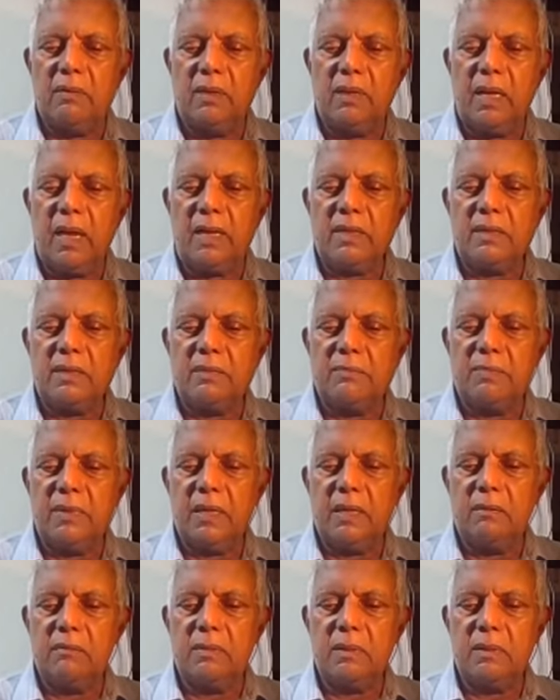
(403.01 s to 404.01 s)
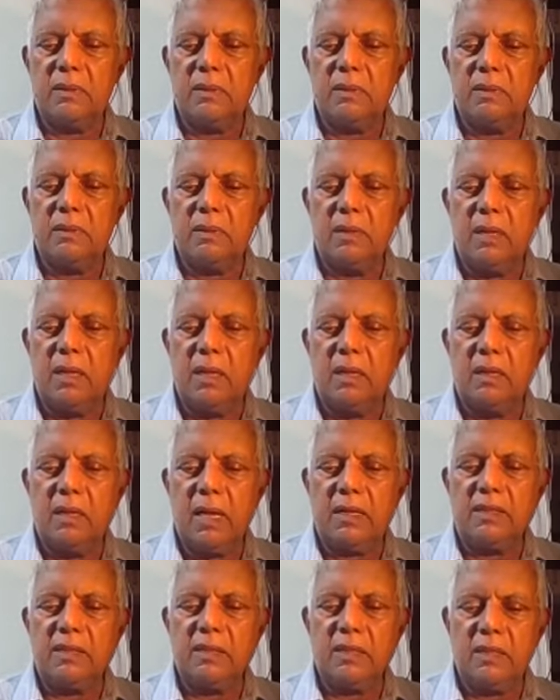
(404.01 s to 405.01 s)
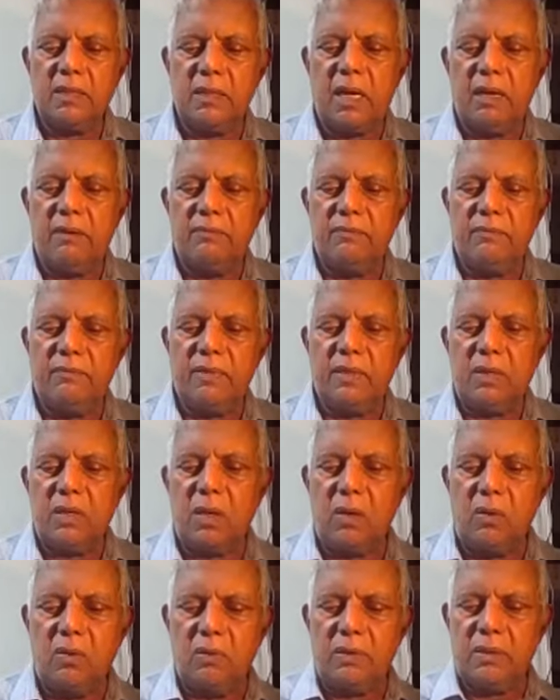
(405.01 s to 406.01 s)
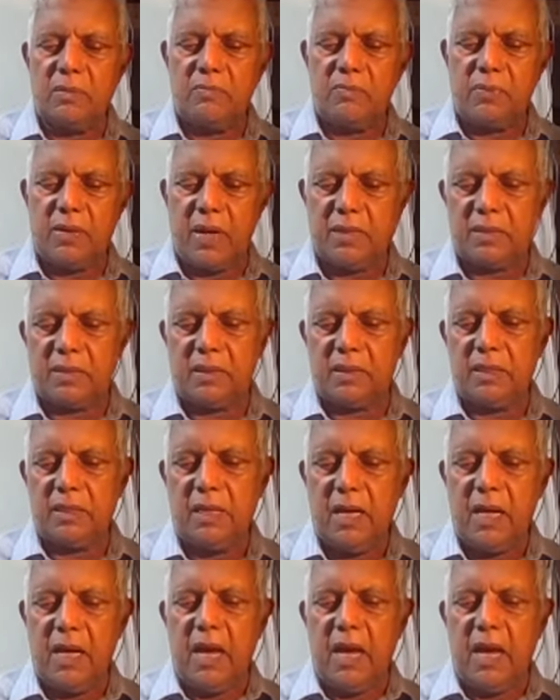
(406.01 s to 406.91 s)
like the dove with the golden breast,